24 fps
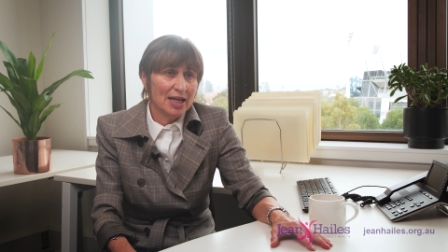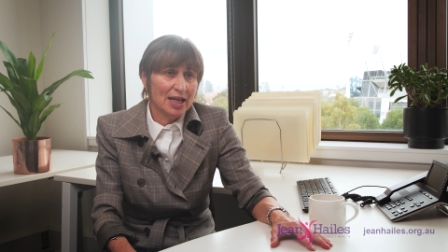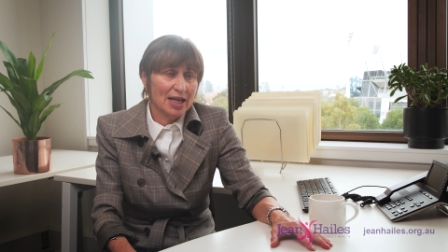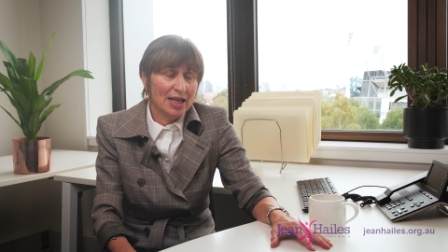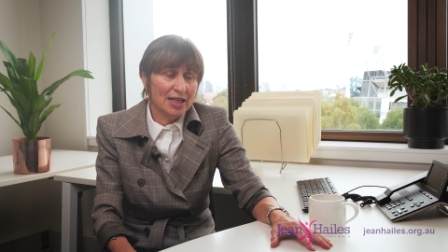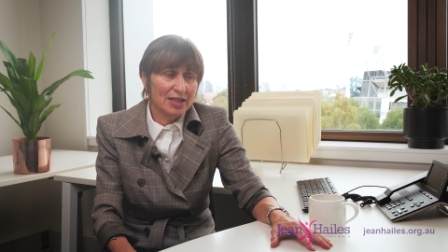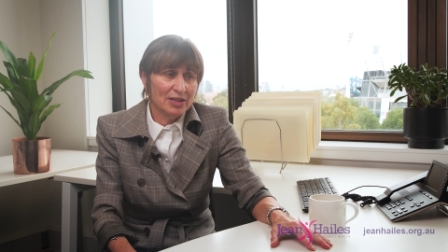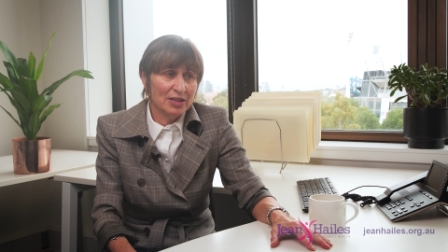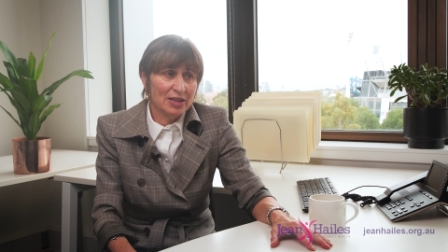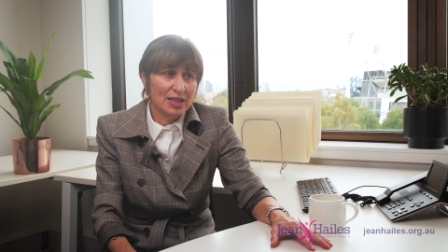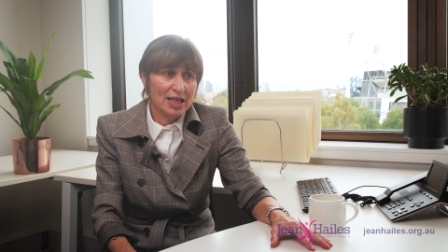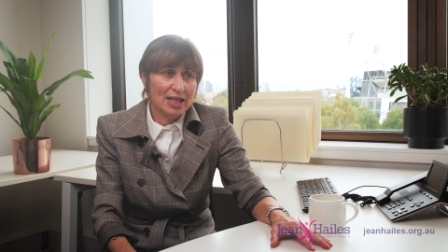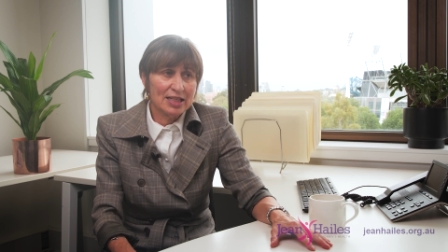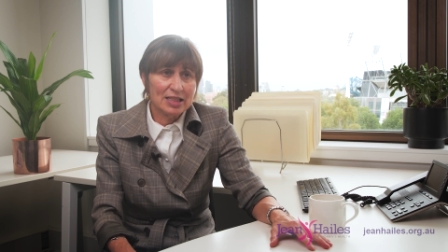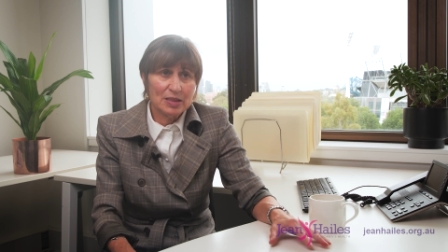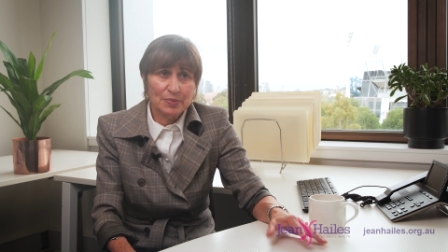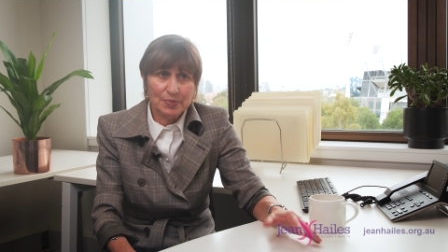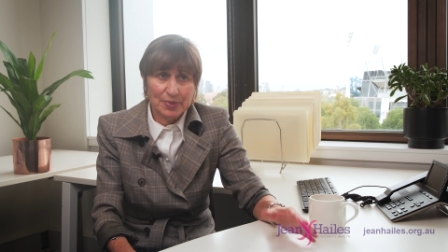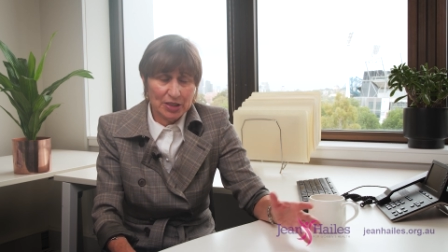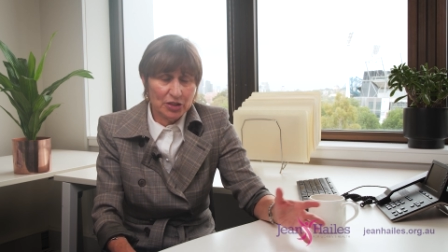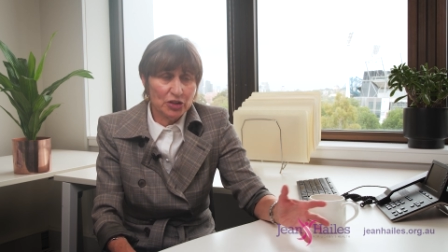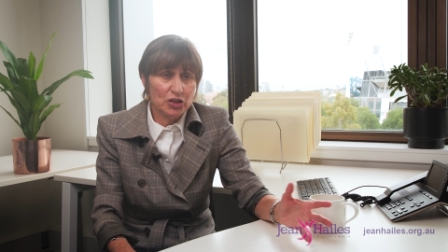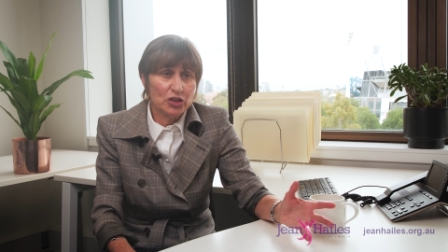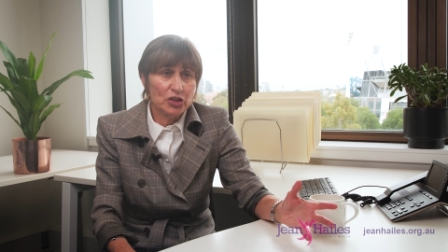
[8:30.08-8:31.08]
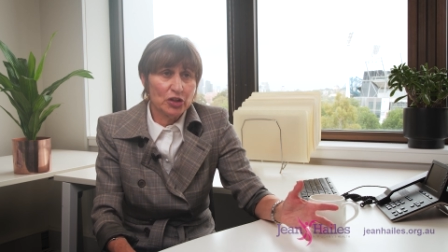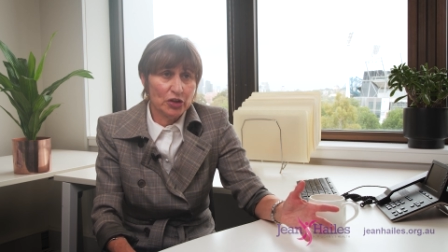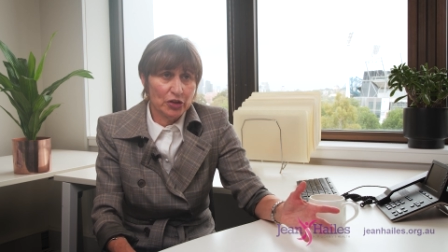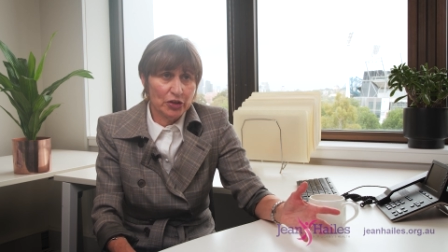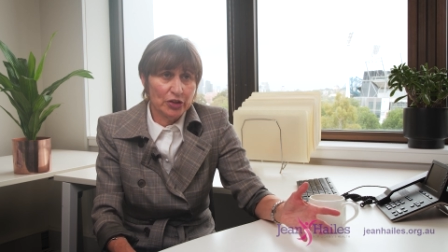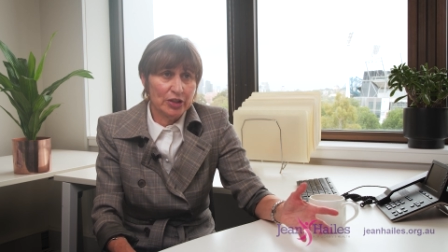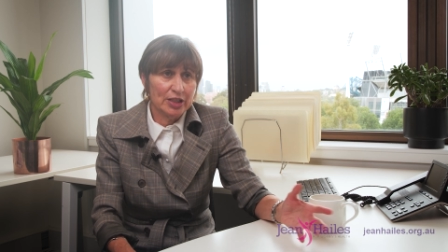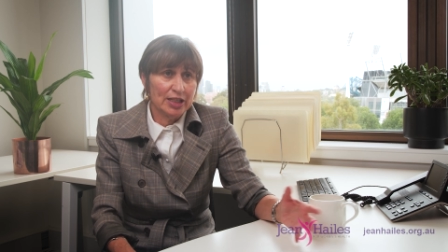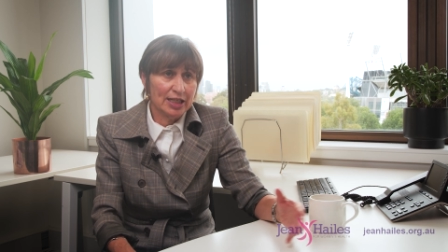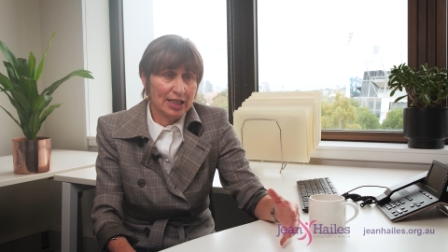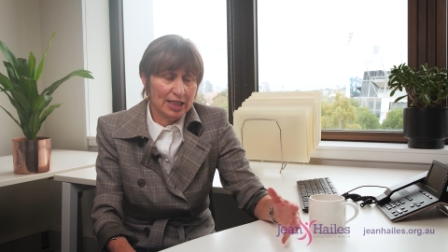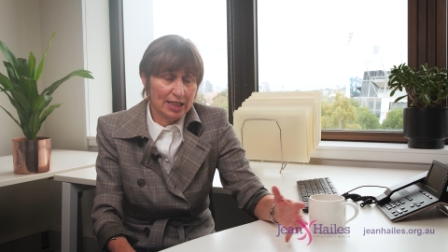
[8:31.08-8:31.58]
And that's been
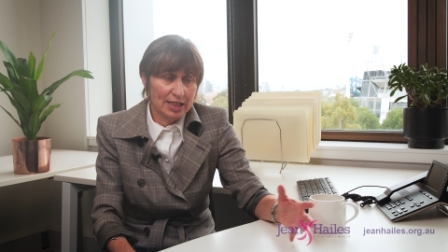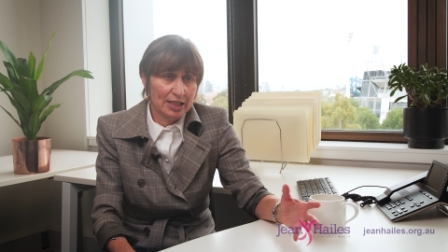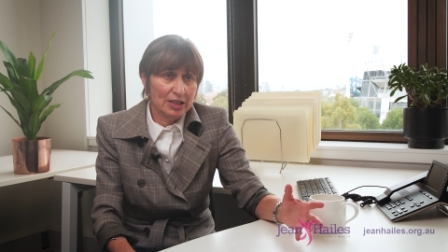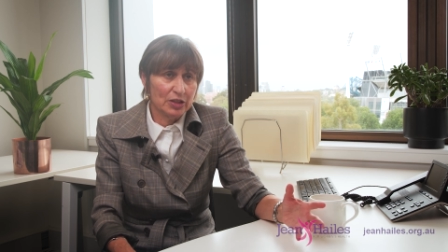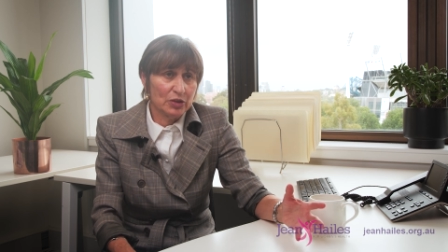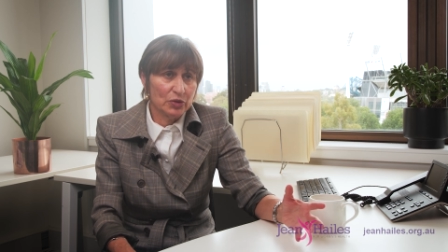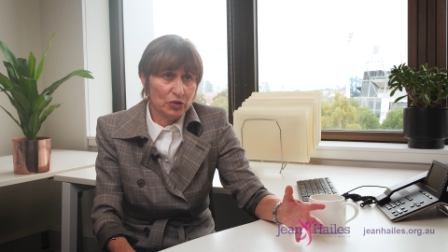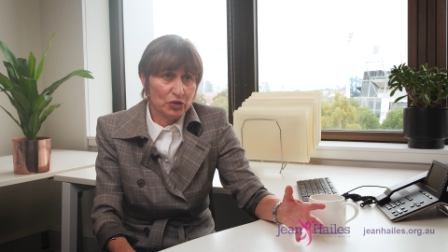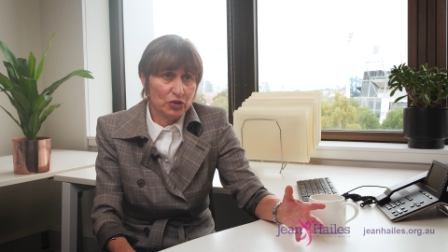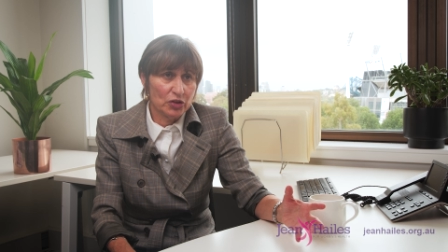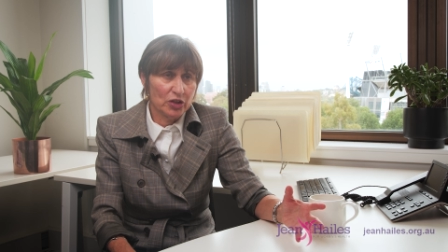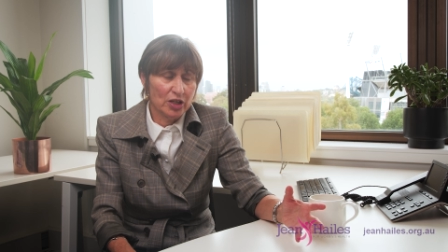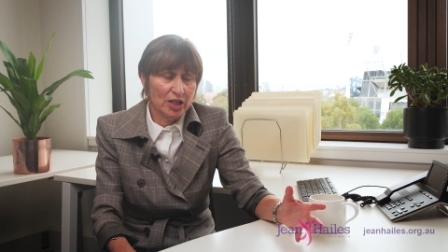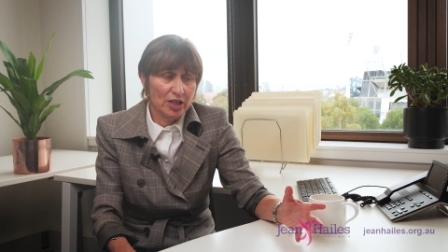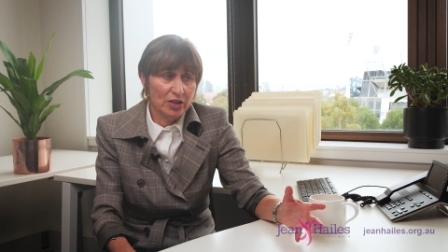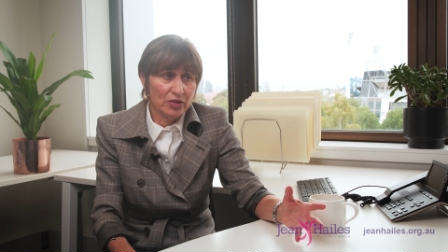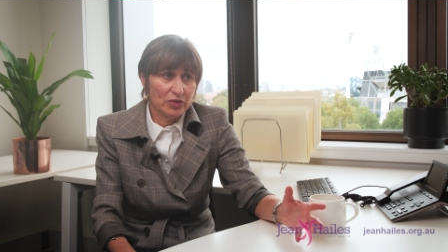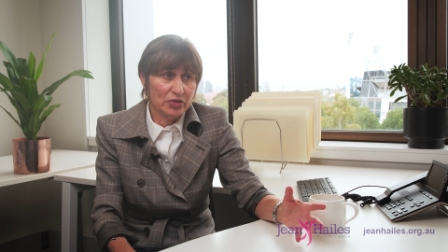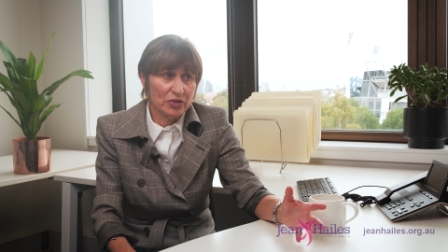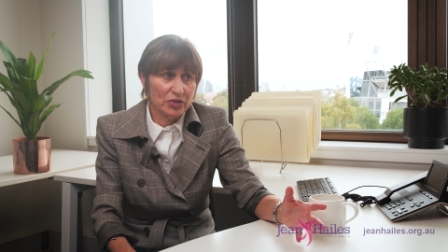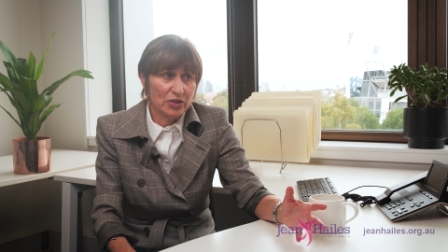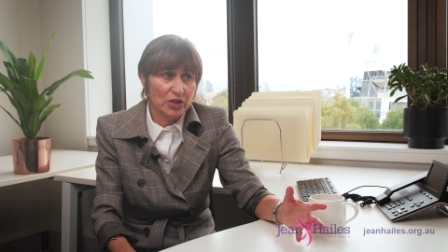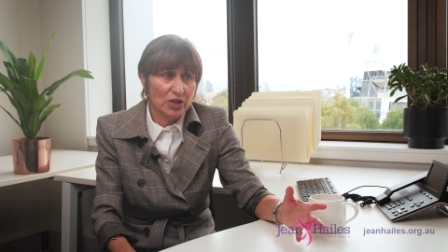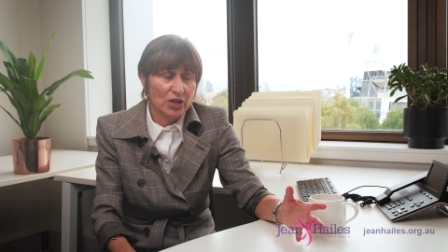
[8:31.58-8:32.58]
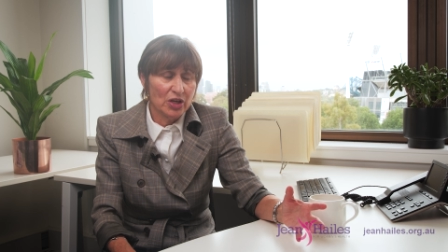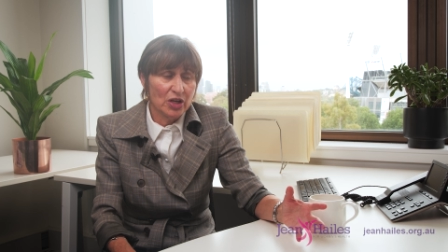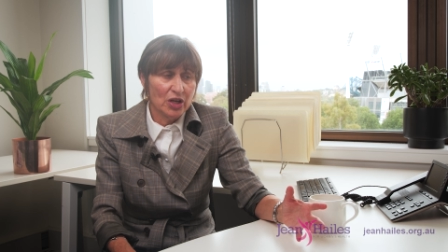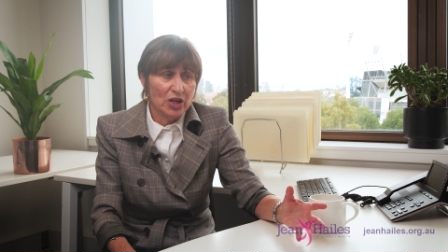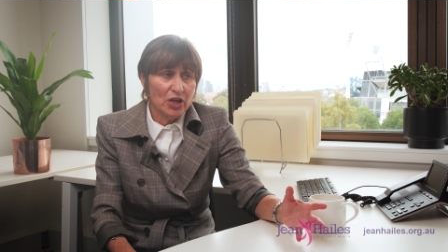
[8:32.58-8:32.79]
shown in clinical trials.